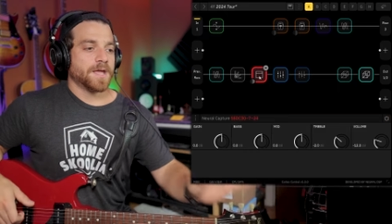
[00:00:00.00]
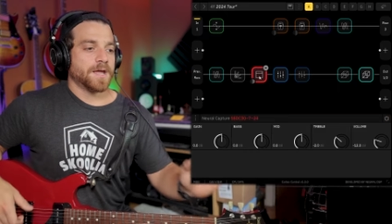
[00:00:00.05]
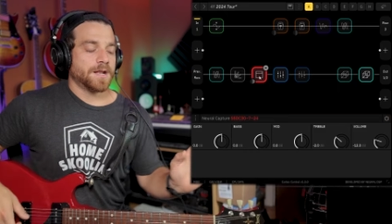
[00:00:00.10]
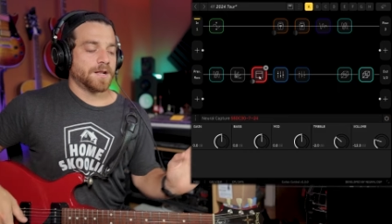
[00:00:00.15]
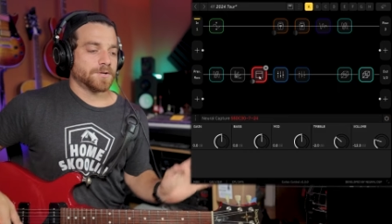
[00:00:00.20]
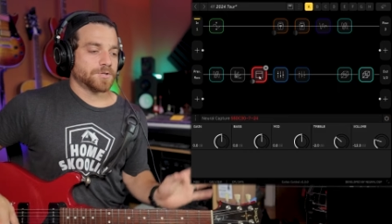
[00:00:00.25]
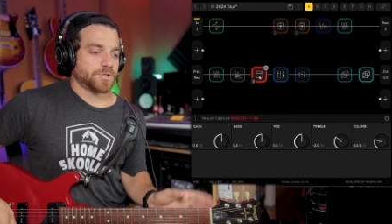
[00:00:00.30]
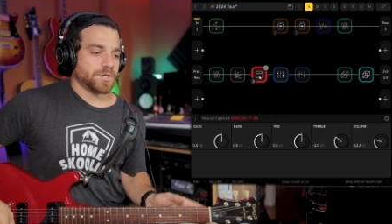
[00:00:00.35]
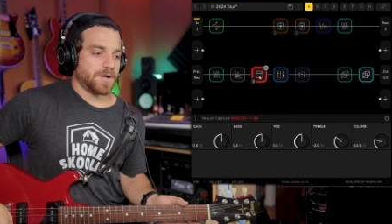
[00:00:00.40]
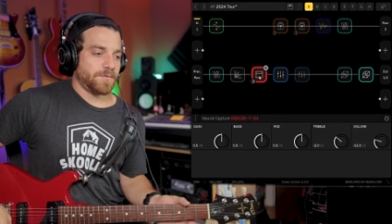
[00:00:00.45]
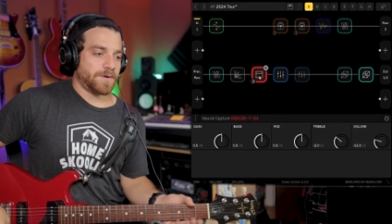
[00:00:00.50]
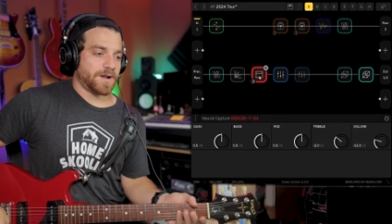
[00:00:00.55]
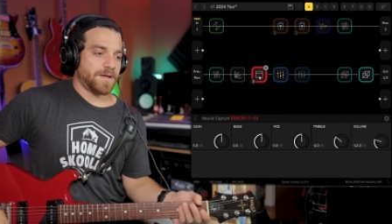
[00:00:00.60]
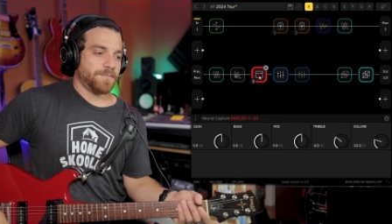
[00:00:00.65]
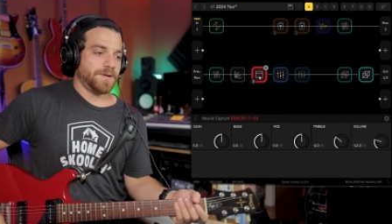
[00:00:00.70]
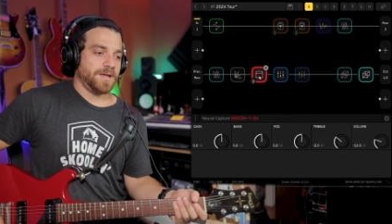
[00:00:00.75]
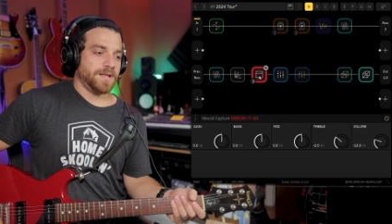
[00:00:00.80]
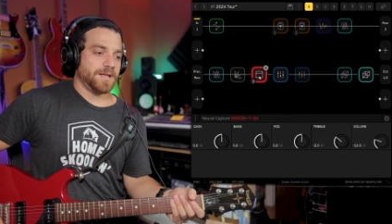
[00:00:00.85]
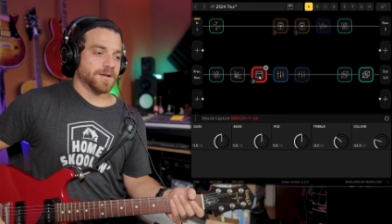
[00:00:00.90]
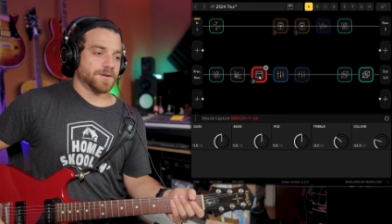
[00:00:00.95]
And I'll show you what I
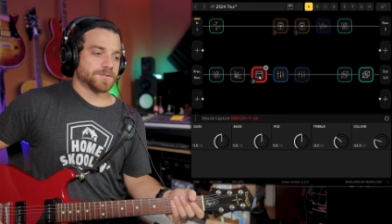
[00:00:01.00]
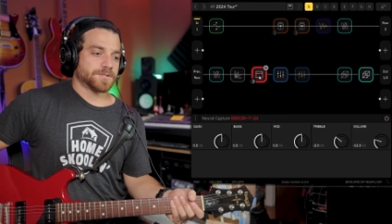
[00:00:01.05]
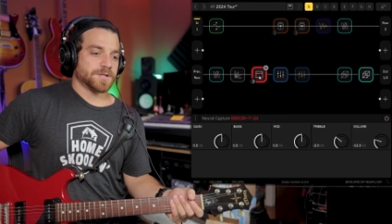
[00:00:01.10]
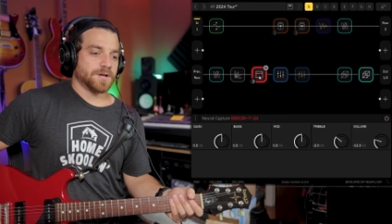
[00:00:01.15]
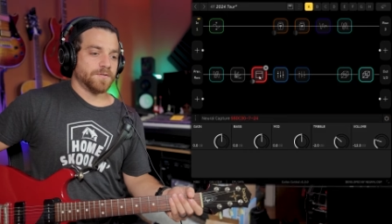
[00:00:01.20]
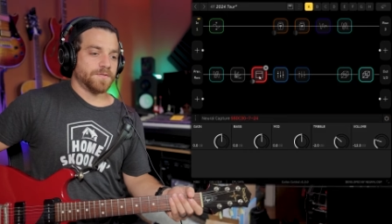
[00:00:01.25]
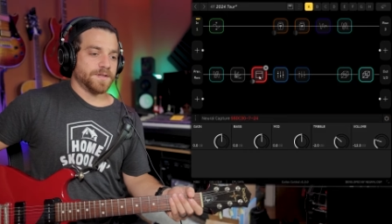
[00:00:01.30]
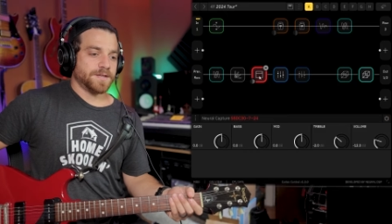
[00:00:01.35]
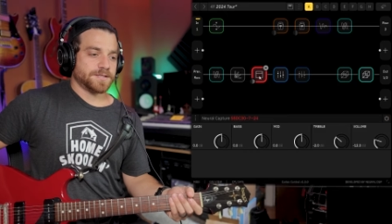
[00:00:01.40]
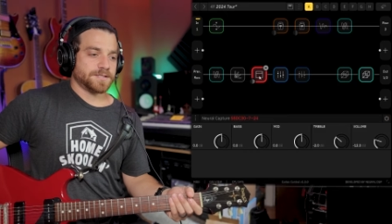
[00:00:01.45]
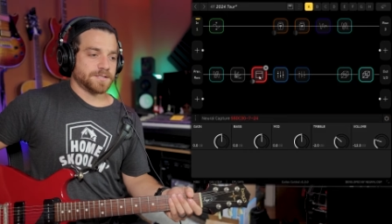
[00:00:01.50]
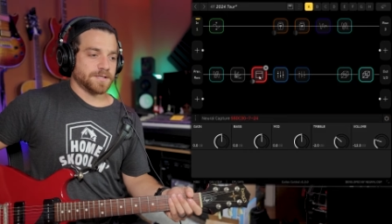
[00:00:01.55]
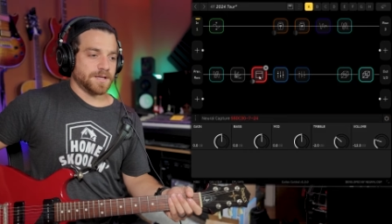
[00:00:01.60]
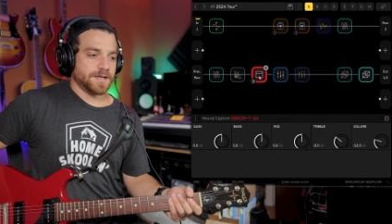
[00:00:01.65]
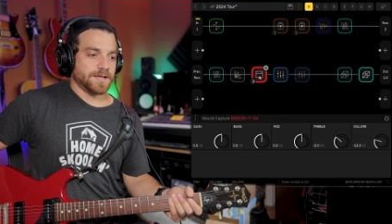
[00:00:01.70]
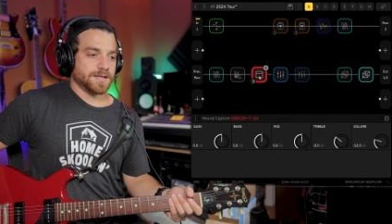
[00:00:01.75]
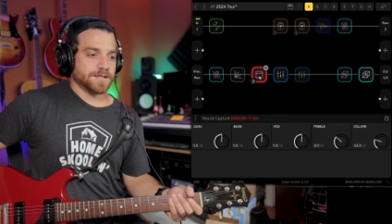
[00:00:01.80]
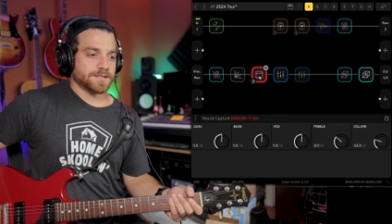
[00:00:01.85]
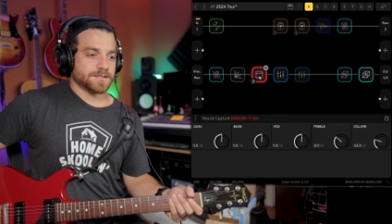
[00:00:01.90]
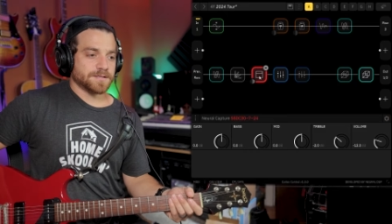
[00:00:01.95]
mean here. So this
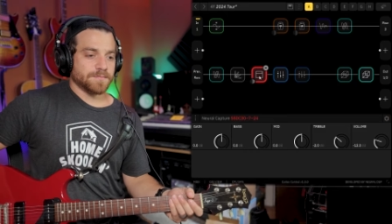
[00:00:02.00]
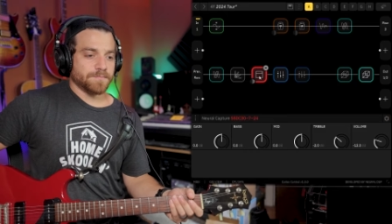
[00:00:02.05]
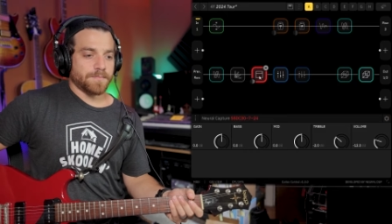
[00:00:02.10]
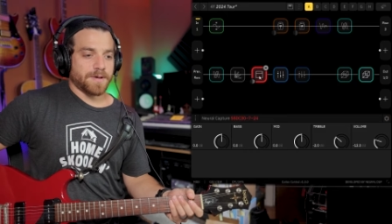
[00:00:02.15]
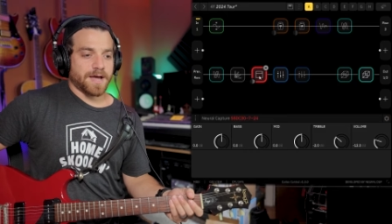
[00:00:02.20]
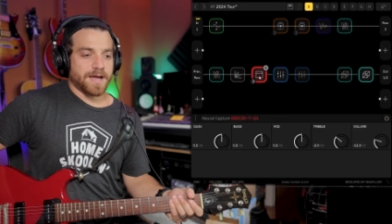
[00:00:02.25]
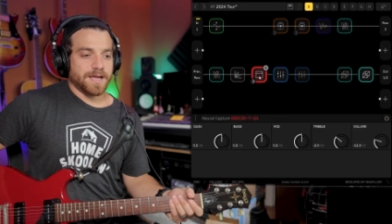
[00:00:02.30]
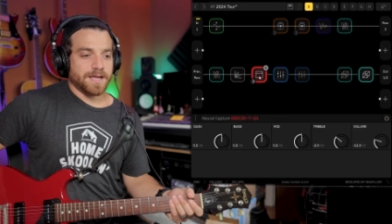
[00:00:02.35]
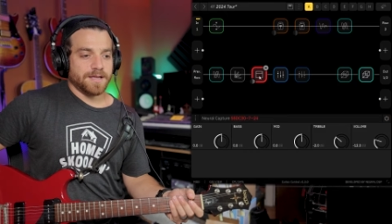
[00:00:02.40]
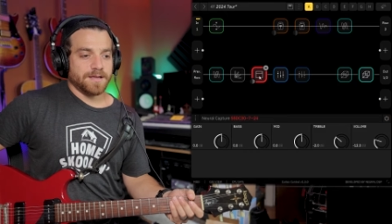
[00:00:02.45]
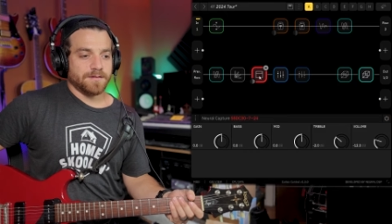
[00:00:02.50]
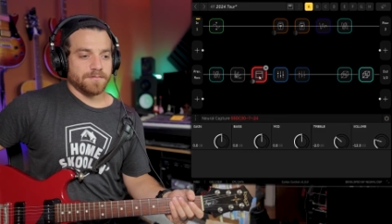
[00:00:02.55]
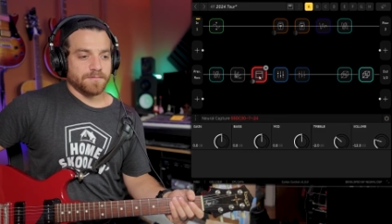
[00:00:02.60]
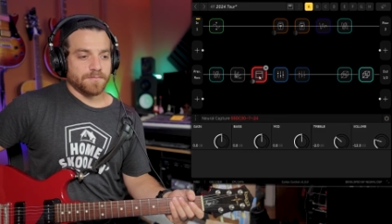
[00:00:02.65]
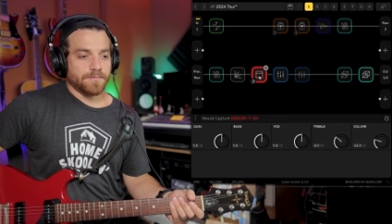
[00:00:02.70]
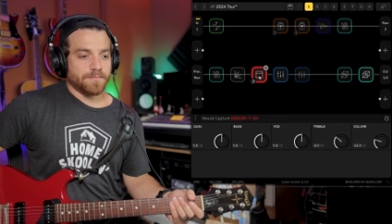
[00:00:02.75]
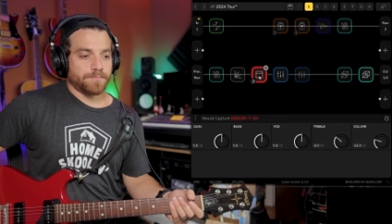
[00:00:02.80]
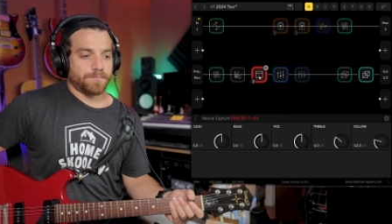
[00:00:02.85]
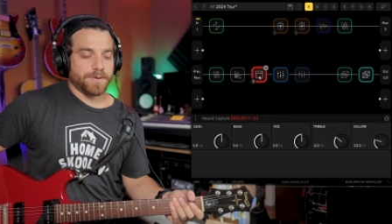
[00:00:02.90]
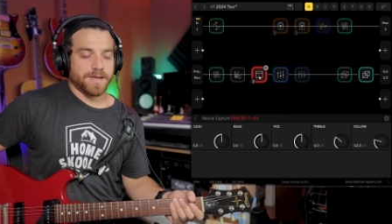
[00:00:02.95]
is my
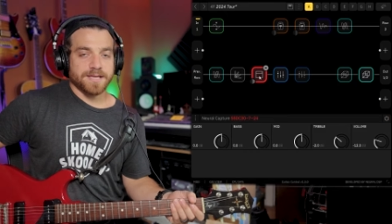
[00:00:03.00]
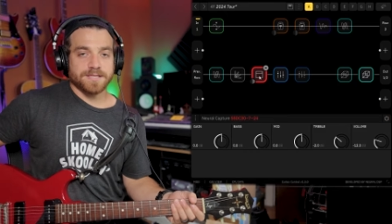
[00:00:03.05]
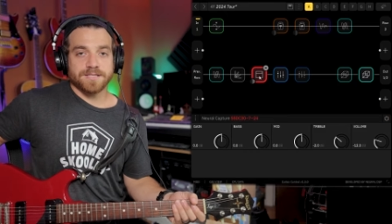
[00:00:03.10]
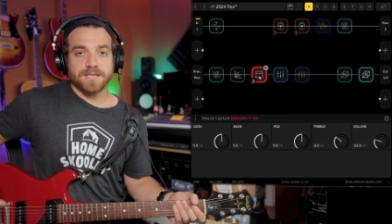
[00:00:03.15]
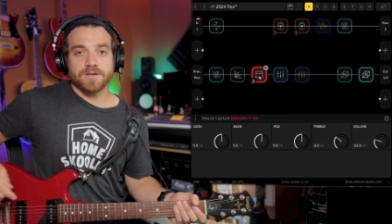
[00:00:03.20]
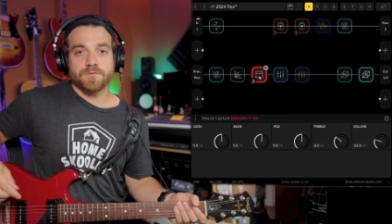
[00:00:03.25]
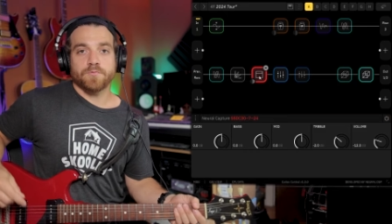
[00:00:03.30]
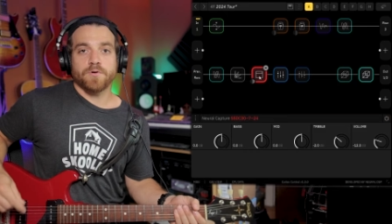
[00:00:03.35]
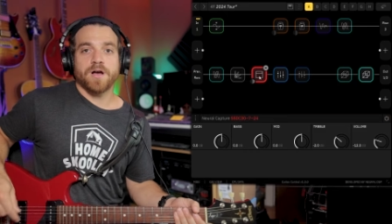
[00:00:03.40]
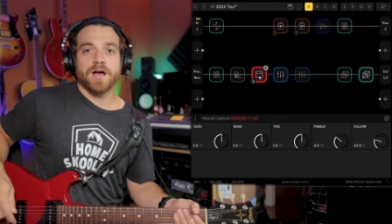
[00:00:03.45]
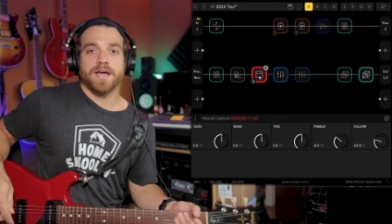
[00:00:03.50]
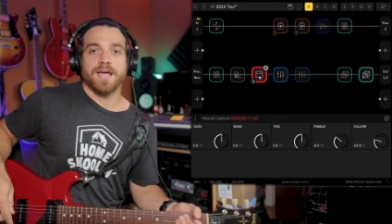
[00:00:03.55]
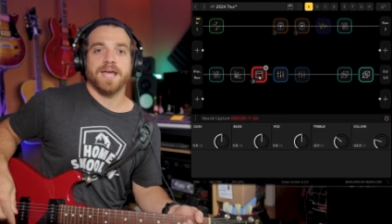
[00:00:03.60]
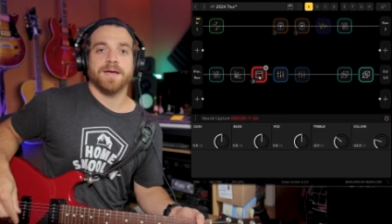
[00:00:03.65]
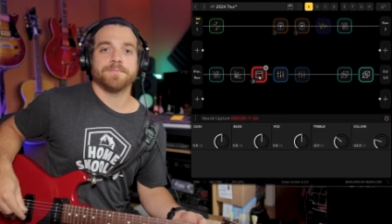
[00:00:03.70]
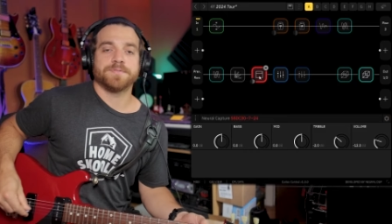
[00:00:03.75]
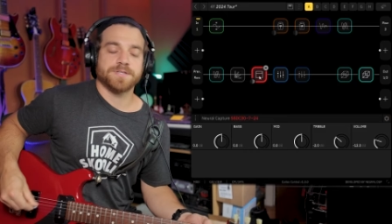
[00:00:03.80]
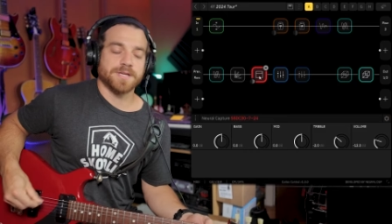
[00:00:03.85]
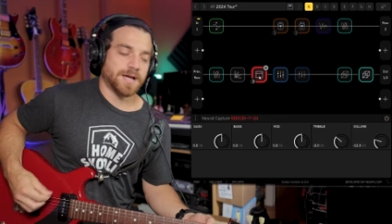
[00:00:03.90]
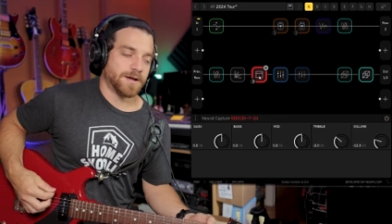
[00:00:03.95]
basic raw
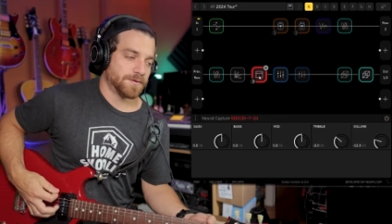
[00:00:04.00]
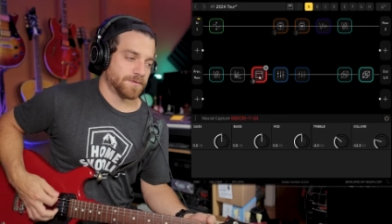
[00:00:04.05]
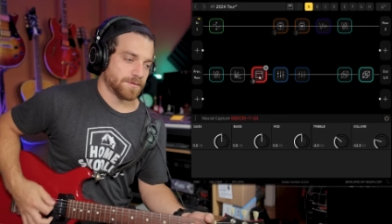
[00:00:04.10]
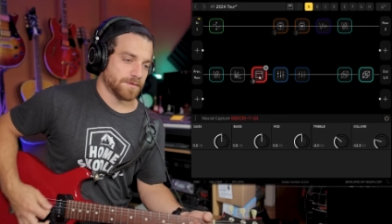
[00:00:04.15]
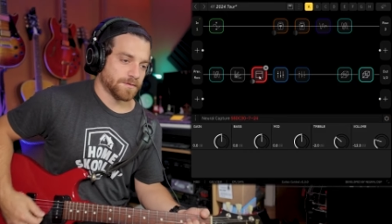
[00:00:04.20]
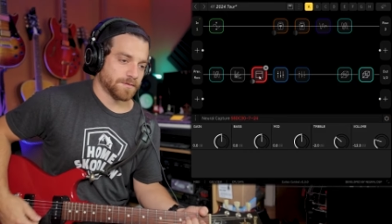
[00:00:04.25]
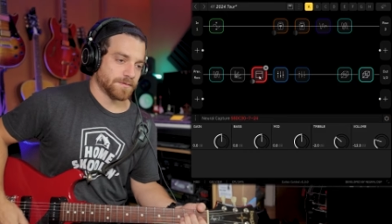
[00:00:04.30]
amp sound.